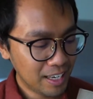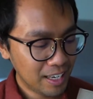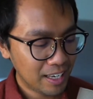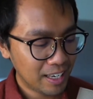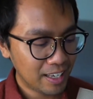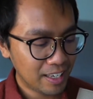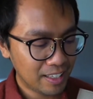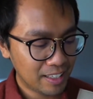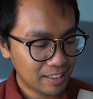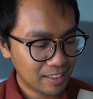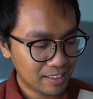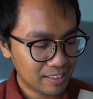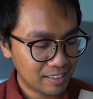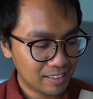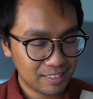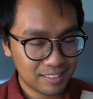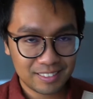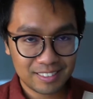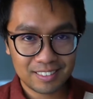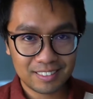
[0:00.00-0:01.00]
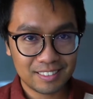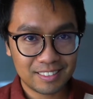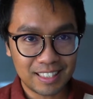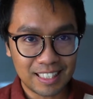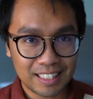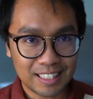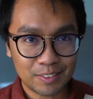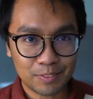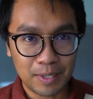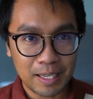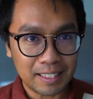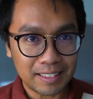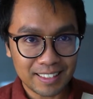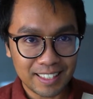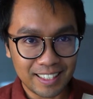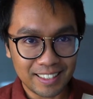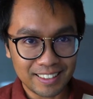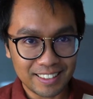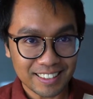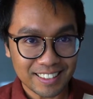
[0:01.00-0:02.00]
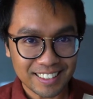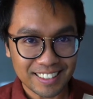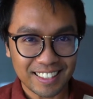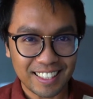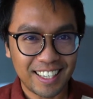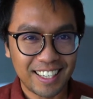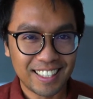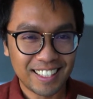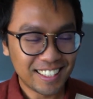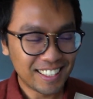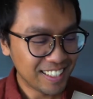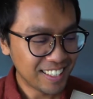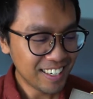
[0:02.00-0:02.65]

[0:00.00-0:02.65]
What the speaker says: and that's my tendency.